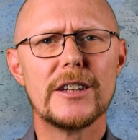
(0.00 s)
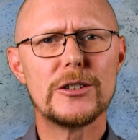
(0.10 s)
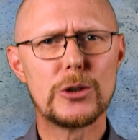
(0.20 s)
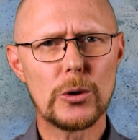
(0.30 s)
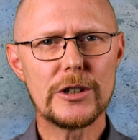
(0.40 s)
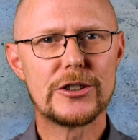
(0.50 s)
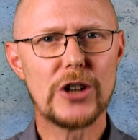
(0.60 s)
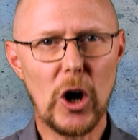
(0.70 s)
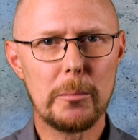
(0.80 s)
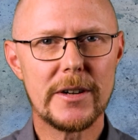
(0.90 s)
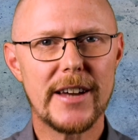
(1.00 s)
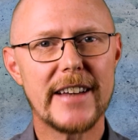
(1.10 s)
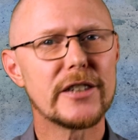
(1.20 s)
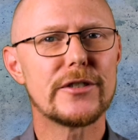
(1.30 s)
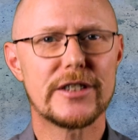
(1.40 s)
Your job
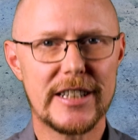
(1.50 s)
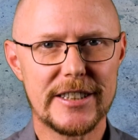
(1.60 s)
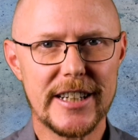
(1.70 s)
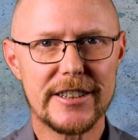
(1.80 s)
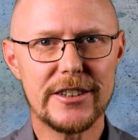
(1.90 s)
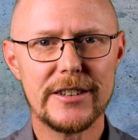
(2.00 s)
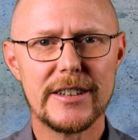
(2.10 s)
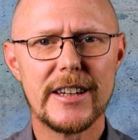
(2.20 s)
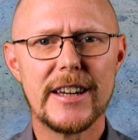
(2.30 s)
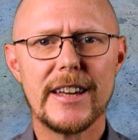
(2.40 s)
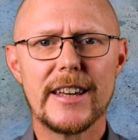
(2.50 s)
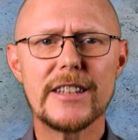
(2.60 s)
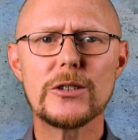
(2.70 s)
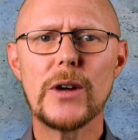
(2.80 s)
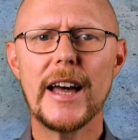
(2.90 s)
as a facilitator
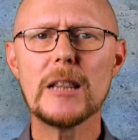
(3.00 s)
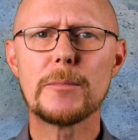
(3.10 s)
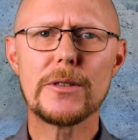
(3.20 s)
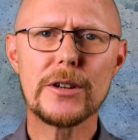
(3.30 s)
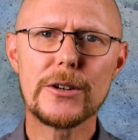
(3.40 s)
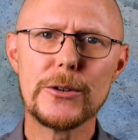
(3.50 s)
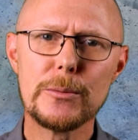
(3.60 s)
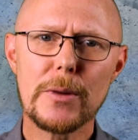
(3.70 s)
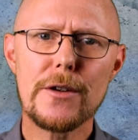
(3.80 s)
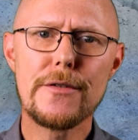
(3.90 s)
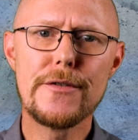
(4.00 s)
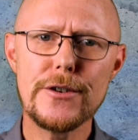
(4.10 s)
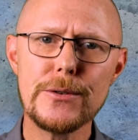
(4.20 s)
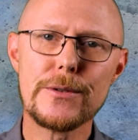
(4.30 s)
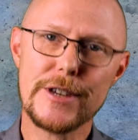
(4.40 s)
is to help the group
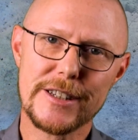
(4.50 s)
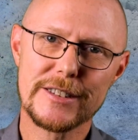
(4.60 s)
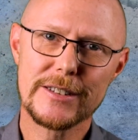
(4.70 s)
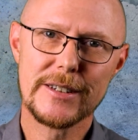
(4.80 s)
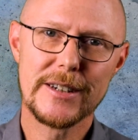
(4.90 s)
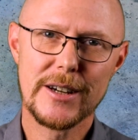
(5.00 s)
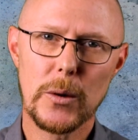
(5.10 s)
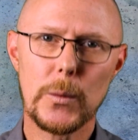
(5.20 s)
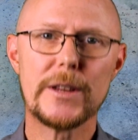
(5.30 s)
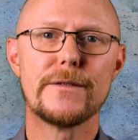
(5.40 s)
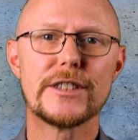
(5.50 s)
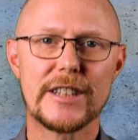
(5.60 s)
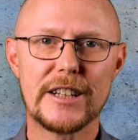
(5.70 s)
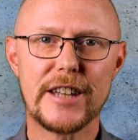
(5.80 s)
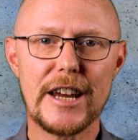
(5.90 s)
through this with
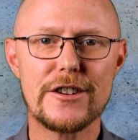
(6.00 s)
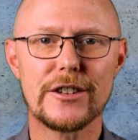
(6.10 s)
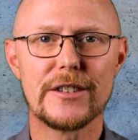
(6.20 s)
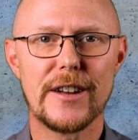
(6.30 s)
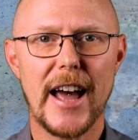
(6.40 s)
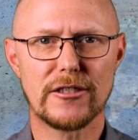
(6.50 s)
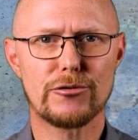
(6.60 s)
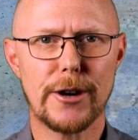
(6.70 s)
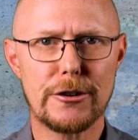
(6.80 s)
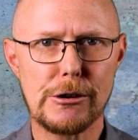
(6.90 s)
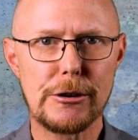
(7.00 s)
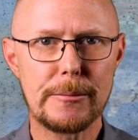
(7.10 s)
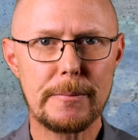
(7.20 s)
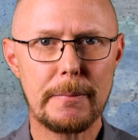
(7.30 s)
facilitation and structure.